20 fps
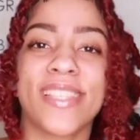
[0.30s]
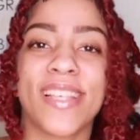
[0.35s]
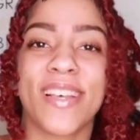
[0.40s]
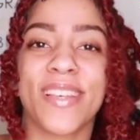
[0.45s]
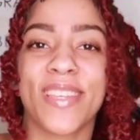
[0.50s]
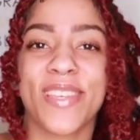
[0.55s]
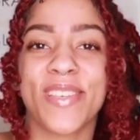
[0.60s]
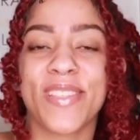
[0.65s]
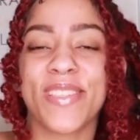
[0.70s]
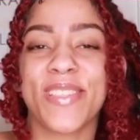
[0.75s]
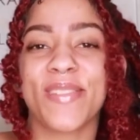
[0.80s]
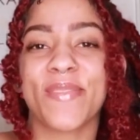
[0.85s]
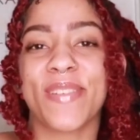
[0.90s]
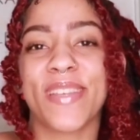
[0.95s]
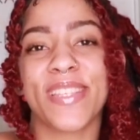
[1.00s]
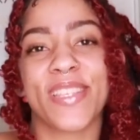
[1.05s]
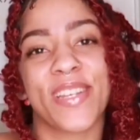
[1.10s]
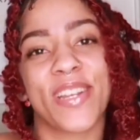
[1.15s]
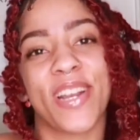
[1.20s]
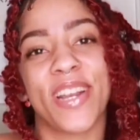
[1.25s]
up YouTube?
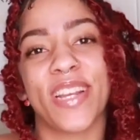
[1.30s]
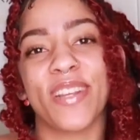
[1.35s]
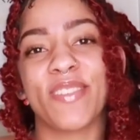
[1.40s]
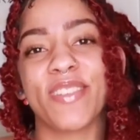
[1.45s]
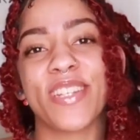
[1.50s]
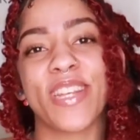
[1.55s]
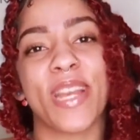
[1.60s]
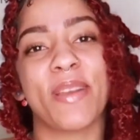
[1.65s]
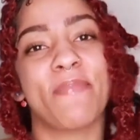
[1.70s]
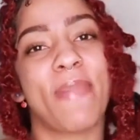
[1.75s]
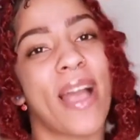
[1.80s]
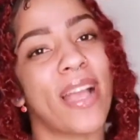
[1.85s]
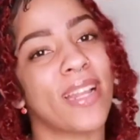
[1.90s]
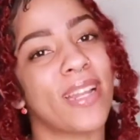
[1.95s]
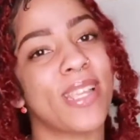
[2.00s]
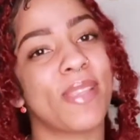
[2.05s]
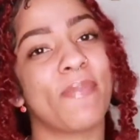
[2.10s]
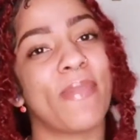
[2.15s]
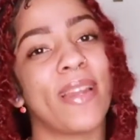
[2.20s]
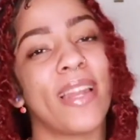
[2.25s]
It's your girl Irvy Chery back in
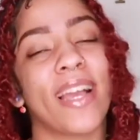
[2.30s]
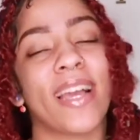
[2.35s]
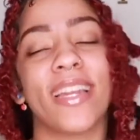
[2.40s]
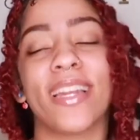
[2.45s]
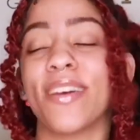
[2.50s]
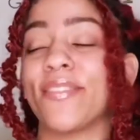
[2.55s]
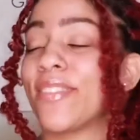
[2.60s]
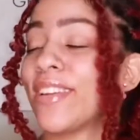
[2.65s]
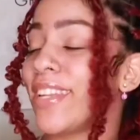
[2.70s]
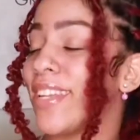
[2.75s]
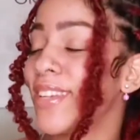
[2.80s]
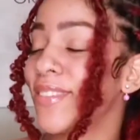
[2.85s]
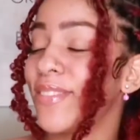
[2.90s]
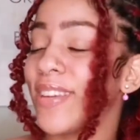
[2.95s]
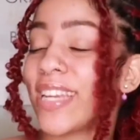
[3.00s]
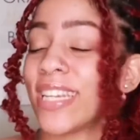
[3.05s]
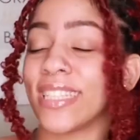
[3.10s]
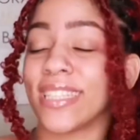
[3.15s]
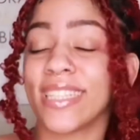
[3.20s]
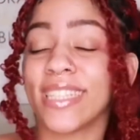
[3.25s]
this bit like I never left,
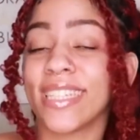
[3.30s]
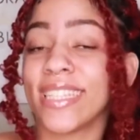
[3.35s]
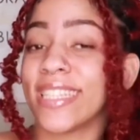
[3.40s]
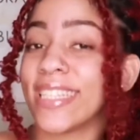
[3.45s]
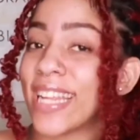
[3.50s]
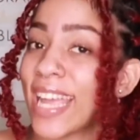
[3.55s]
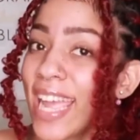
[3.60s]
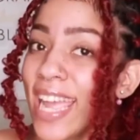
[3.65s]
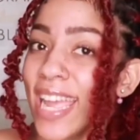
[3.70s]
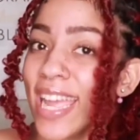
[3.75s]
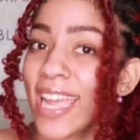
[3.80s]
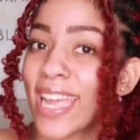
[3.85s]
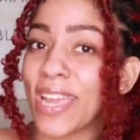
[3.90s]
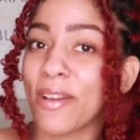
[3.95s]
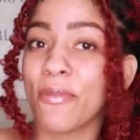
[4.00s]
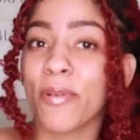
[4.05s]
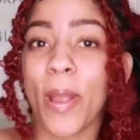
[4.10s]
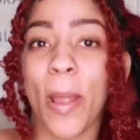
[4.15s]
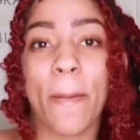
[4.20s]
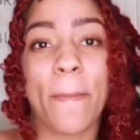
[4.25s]
and today
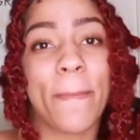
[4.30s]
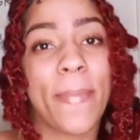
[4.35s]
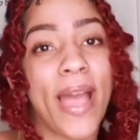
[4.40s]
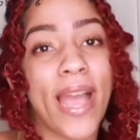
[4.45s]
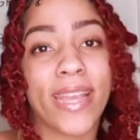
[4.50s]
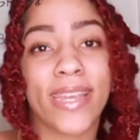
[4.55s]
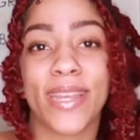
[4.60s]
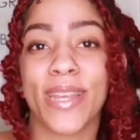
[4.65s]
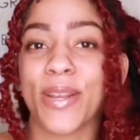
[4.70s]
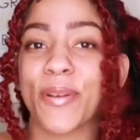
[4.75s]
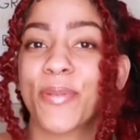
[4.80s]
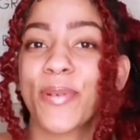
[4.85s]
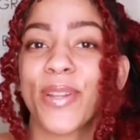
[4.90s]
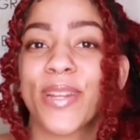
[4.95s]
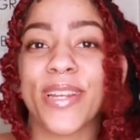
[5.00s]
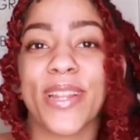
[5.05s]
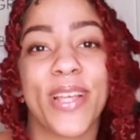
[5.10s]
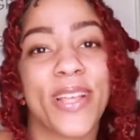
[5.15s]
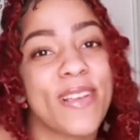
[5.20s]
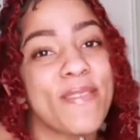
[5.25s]
we are back here with
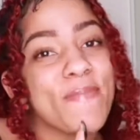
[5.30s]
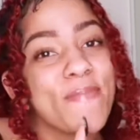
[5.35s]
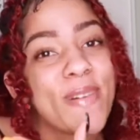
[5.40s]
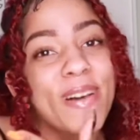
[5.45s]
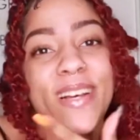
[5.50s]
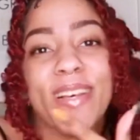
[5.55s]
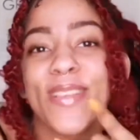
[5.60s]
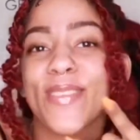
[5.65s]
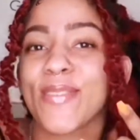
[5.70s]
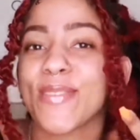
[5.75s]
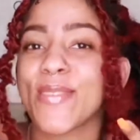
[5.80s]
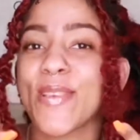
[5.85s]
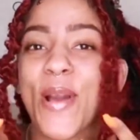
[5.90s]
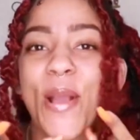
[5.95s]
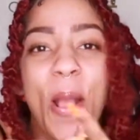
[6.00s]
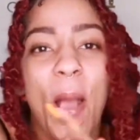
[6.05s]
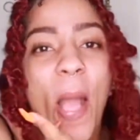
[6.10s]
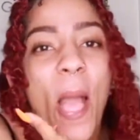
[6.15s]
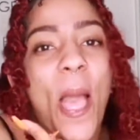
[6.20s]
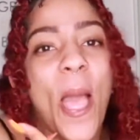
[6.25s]
another
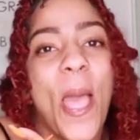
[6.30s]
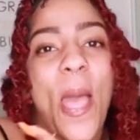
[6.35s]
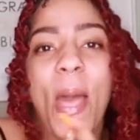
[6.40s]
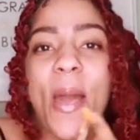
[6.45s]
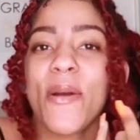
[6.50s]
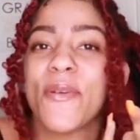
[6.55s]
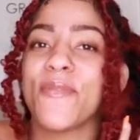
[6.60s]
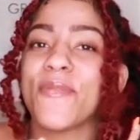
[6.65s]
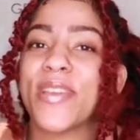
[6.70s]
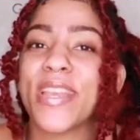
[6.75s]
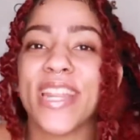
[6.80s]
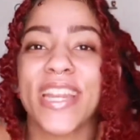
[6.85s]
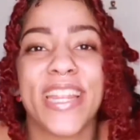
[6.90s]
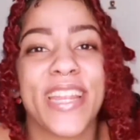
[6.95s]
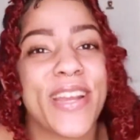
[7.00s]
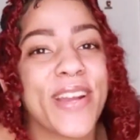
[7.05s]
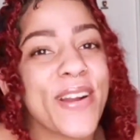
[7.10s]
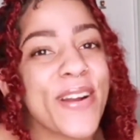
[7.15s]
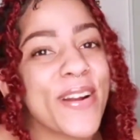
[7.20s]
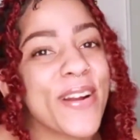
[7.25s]
Muzuk
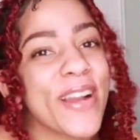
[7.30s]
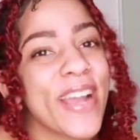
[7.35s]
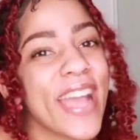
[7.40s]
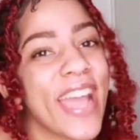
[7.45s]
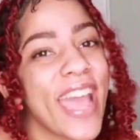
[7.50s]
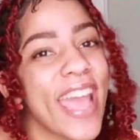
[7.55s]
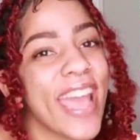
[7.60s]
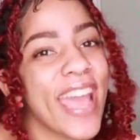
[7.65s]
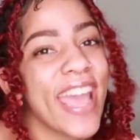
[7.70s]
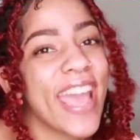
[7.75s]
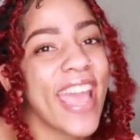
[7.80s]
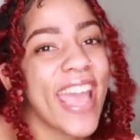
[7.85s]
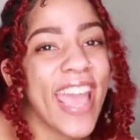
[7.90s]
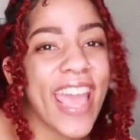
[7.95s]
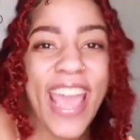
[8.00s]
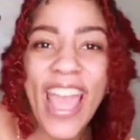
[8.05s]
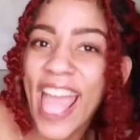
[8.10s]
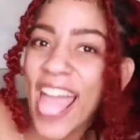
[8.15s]
video. Hey.